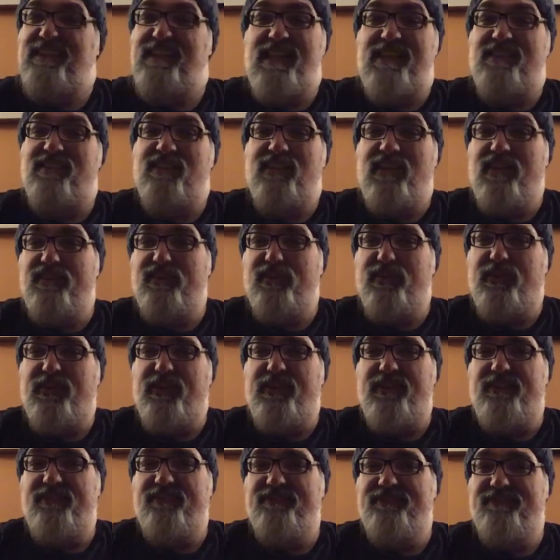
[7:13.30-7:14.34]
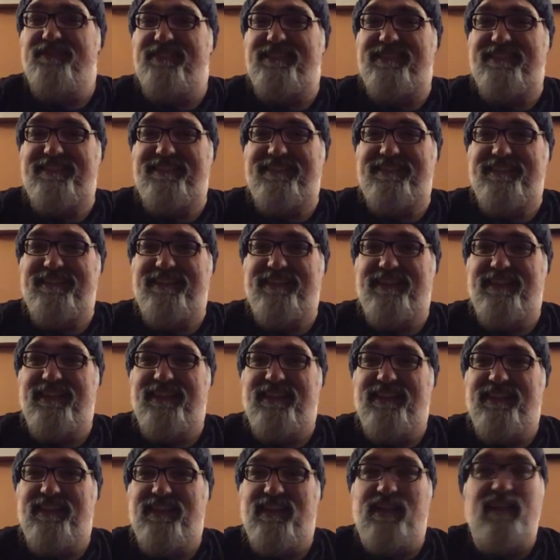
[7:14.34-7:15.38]
that's not so good.
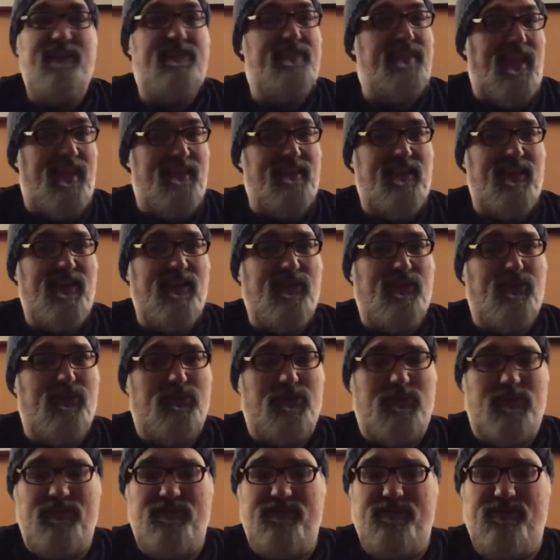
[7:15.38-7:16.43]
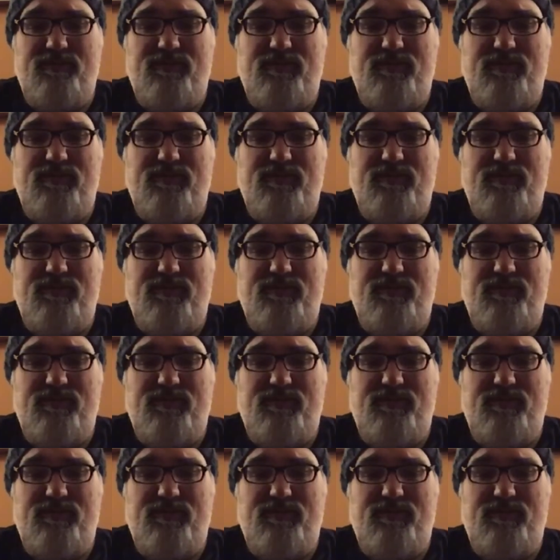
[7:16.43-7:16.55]
That's kind of cool.